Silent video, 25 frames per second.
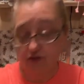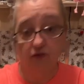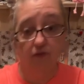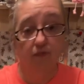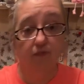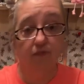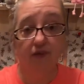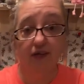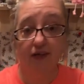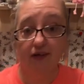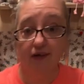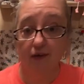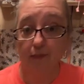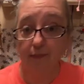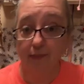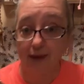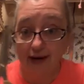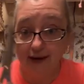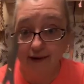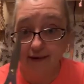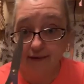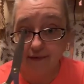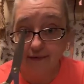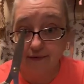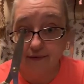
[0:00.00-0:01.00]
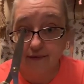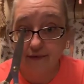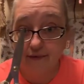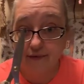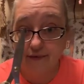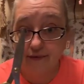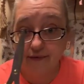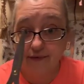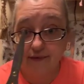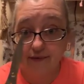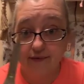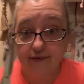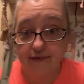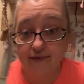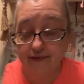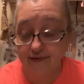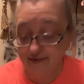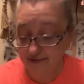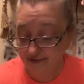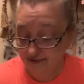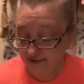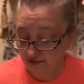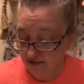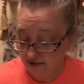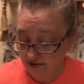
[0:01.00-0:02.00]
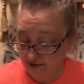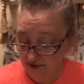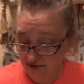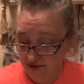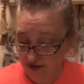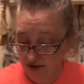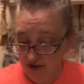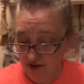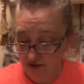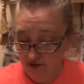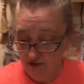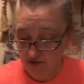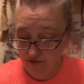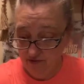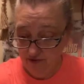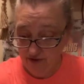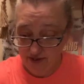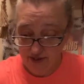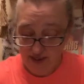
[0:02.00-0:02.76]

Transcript: or something a pair. They're